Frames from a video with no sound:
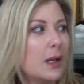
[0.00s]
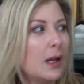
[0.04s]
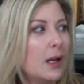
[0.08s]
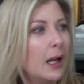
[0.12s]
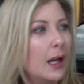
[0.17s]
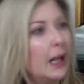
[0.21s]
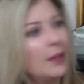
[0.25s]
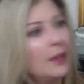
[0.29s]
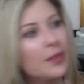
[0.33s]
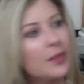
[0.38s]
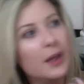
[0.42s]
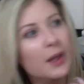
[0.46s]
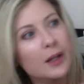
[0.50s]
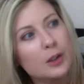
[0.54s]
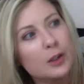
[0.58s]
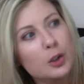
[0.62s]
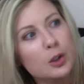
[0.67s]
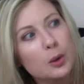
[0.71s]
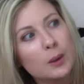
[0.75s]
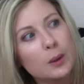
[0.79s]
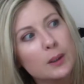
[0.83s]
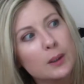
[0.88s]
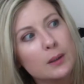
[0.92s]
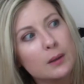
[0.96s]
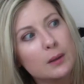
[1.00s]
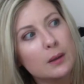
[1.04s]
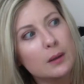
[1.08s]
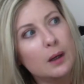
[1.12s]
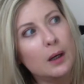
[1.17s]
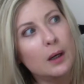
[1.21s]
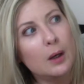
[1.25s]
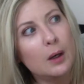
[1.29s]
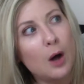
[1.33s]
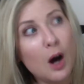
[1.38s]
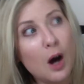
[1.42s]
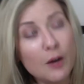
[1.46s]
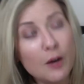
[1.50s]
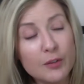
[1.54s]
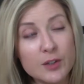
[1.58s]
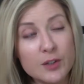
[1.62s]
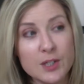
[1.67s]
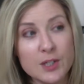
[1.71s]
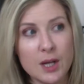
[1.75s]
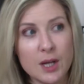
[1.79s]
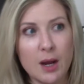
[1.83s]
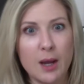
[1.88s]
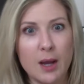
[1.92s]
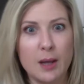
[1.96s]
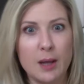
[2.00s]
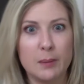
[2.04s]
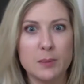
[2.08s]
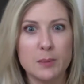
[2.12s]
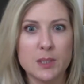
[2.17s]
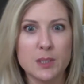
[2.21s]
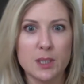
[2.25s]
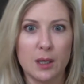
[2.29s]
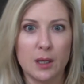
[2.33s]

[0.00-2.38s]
and then you can oftentimes